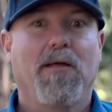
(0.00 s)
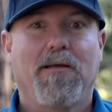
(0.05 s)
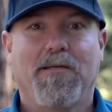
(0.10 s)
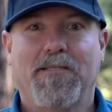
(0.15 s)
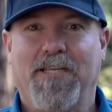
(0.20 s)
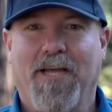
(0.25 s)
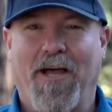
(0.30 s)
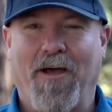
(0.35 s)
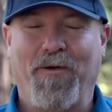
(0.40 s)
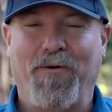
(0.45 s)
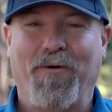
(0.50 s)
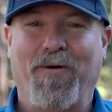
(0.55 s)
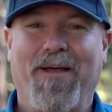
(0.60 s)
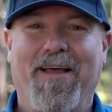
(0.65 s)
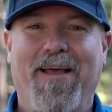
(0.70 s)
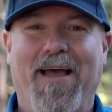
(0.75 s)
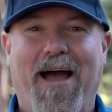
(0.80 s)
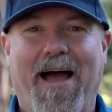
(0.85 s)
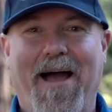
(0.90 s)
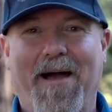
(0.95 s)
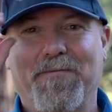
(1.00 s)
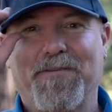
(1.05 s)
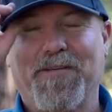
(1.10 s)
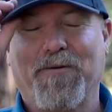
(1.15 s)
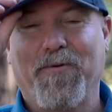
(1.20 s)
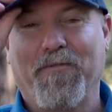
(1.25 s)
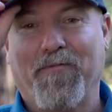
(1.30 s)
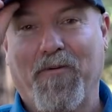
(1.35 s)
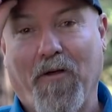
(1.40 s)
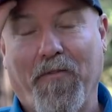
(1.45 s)
so
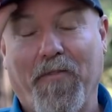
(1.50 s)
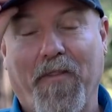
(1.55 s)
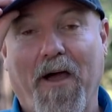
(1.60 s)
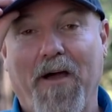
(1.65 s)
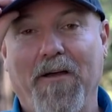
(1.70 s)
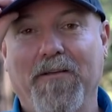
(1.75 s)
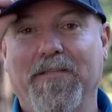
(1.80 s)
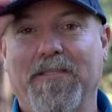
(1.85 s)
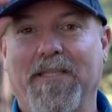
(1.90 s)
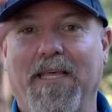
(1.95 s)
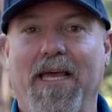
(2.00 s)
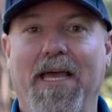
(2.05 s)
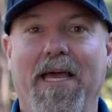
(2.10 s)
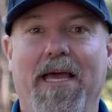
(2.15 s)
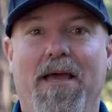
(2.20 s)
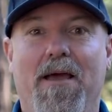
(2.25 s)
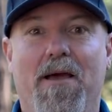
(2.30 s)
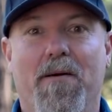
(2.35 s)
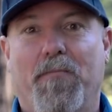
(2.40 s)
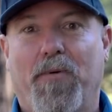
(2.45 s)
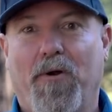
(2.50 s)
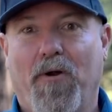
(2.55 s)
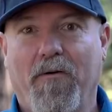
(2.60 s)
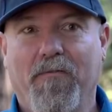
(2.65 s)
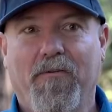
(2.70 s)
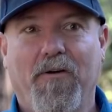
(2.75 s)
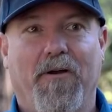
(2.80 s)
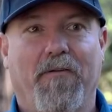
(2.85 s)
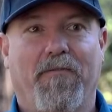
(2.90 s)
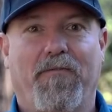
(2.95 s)
we've got those there, but I've
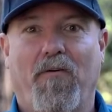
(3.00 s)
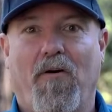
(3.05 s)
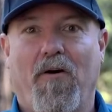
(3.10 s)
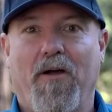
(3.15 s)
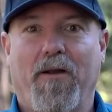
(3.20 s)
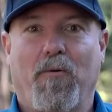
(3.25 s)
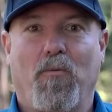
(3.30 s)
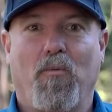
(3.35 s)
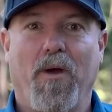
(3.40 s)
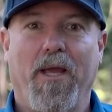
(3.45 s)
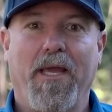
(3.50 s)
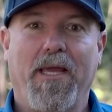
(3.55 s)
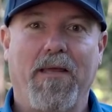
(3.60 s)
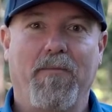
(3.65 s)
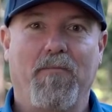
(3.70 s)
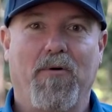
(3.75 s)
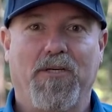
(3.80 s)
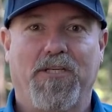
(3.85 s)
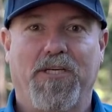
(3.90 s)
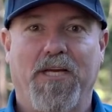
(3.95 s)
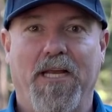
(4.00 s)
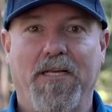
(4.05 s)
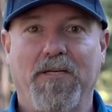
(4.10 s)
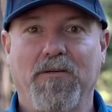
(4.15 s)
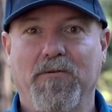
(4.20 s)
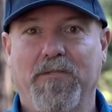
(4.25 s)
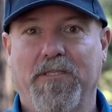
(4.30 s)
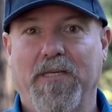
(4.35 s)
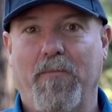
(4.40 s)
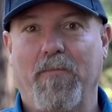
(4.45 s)
got to find a week in my
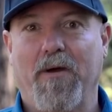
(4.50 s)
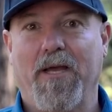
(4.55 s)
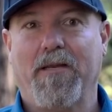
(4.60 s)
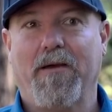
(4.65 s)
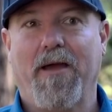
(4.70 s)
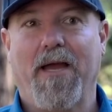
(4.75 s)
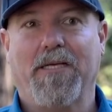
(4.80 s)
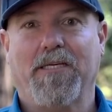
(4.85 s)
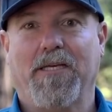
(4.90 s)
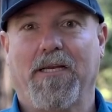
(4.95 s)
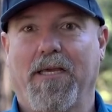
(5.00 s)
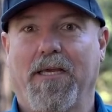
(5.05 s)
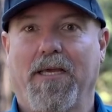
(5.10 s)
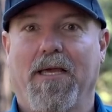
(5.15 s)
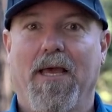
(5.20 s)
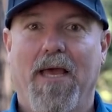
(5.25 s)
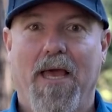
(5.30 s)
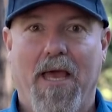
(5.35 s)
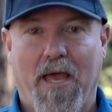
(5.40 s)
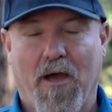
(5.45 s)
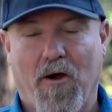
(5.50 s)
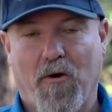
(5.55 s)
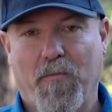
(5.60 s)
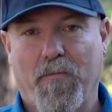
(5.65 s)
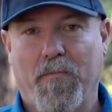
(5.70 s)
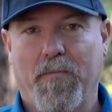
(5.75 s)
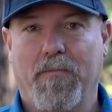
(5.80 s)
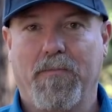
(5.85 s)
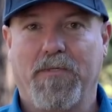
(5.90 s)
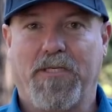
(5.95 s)
schedule somewhere to actually
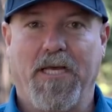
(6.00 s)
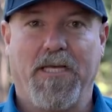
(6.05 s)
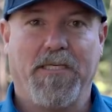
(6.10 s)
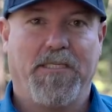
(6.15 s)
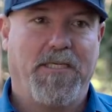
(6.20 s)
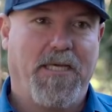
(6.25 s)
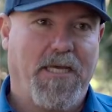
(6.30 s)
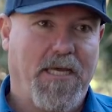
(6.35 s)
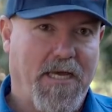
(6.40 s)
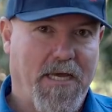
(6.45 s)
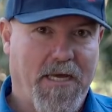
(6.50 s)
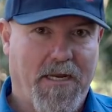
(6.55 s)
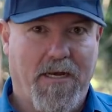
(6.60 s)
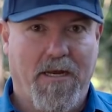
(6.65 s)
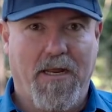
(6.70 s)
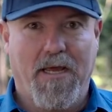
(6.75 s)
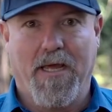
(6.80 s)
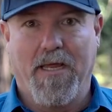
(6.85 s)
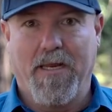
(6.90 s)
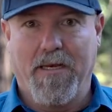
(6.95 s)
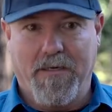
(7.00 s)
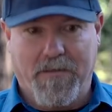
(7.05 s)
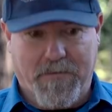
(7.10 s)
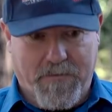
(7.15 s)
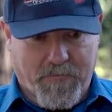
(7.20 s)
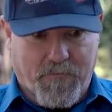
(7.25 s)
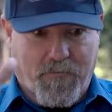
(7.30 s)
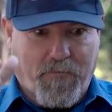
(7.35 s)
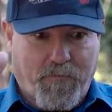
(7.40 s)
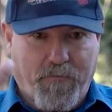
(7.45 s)
help Jesse and
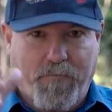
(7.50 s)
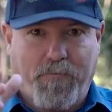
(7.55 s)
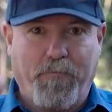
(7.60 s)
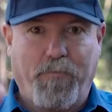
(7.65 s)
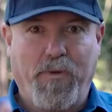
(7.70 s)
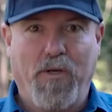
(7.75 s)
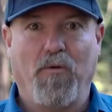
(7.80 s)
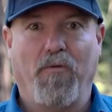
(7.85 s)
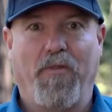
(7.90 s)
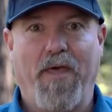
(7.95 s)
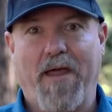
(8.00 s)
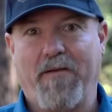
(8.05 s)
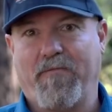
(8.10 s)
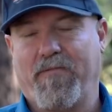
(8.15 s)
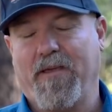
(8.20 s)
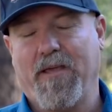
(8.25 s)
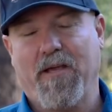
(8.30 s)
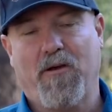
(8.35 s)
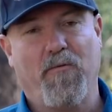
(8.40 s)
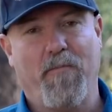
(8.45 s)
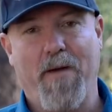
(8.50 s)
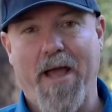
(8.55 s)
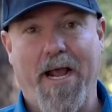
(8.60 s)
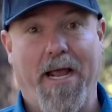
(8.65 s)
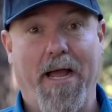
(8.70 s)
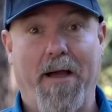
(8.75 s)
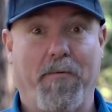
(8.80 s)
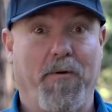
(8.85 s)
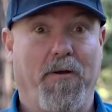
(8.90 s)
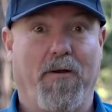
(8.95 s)
build that vehicle back
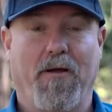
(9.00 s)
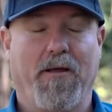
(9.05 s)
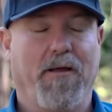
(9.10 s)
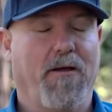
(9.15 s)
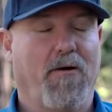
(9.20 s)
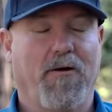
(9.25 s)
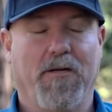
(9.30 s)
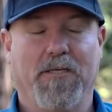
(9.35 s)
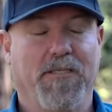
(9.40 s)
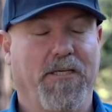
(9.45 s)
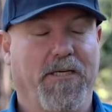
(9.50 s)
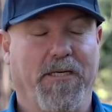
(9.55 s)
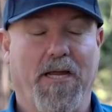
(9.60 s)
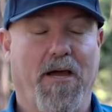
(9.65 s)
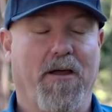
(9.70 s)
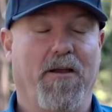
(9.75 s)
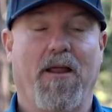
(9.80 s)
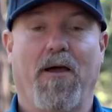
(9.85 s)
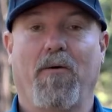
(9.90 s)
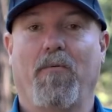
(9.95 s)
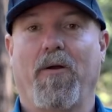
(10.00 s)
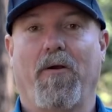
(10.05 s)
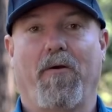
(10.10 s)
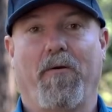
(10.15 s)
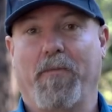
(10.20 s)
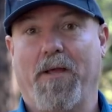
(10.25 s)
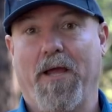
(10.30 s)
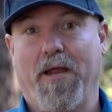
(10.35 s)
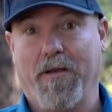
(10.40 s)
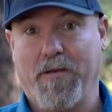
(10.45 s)
up, and I honestly don't know where I'm
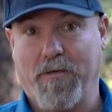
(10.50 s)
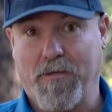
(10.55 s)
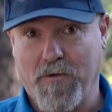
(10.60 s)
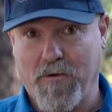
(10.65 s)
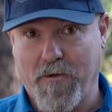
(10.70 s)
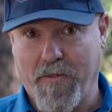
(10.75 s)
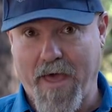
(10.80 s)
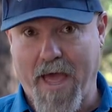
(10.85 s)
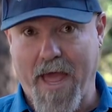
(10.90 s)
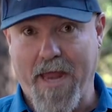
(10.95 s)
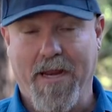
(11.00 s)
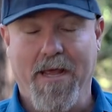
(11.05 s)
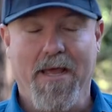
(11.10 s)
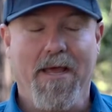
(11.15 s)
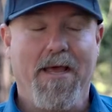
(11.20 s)
going to do that.